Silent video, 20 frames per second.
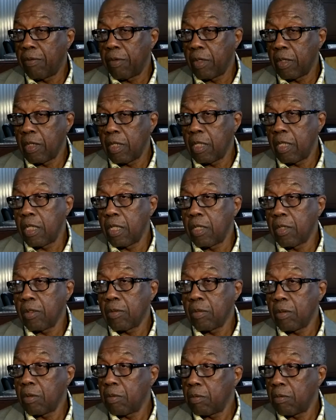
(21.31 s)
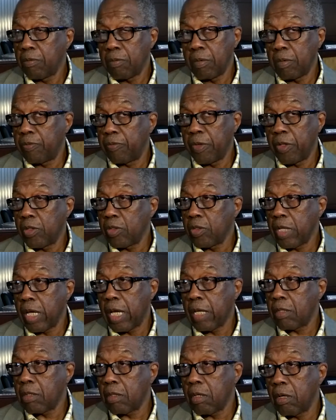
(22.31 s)
For years, when we first
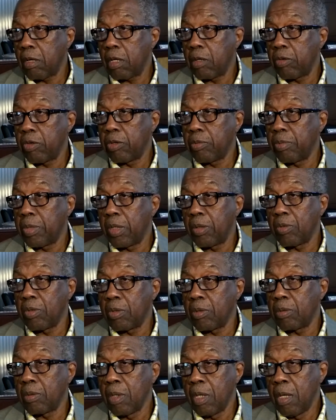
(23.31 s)
got started, Riverbend was